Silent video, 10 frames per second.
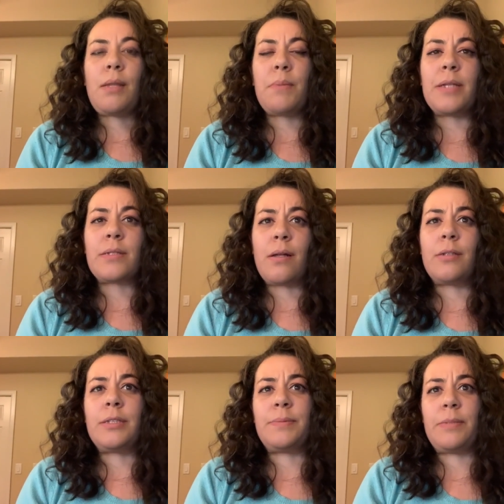My
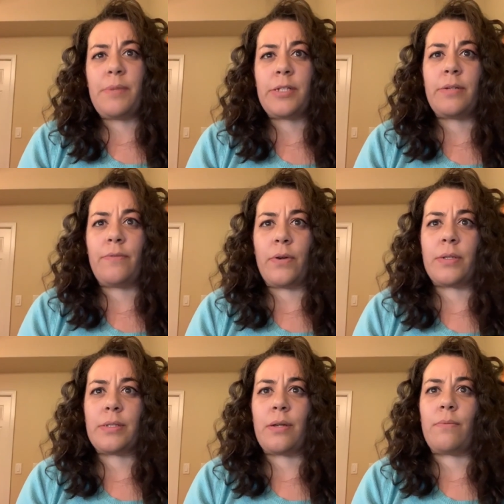scholarship submission
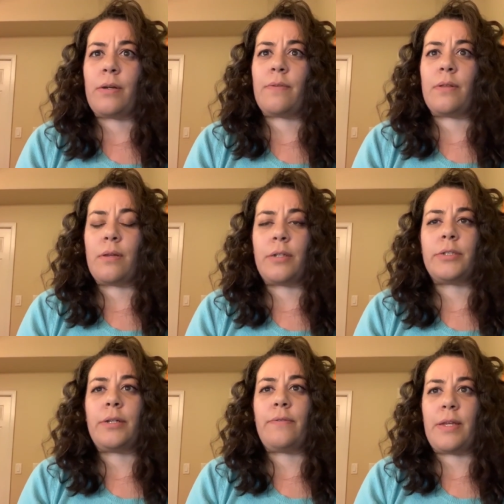focused on one of the
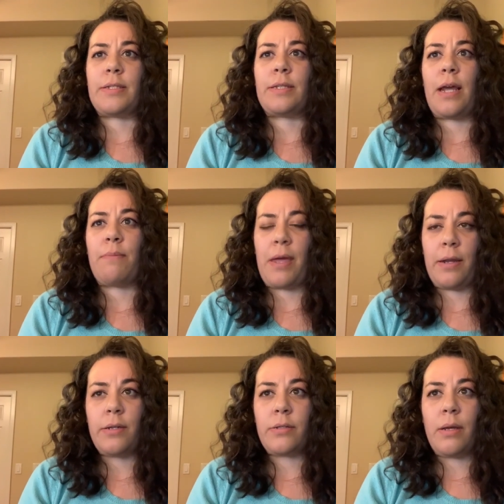larger events that I
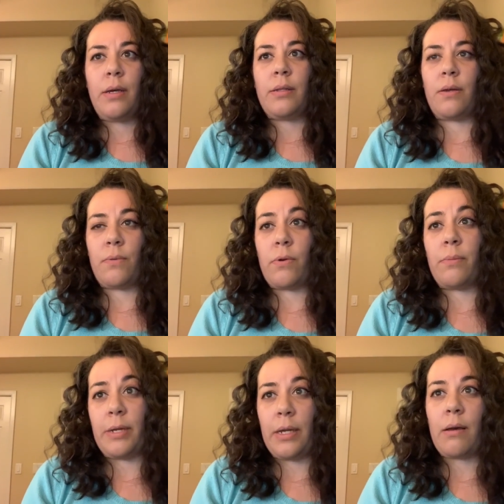manage, the
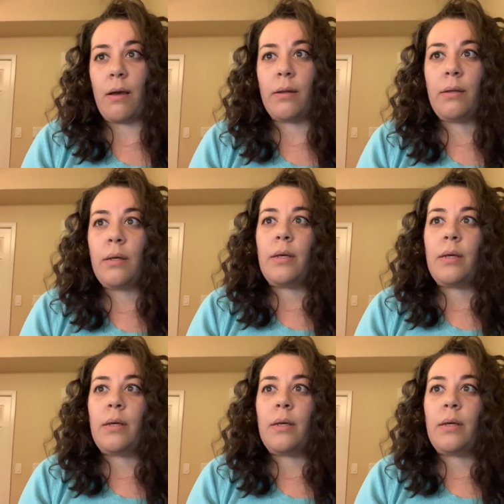Aurora MiniCon.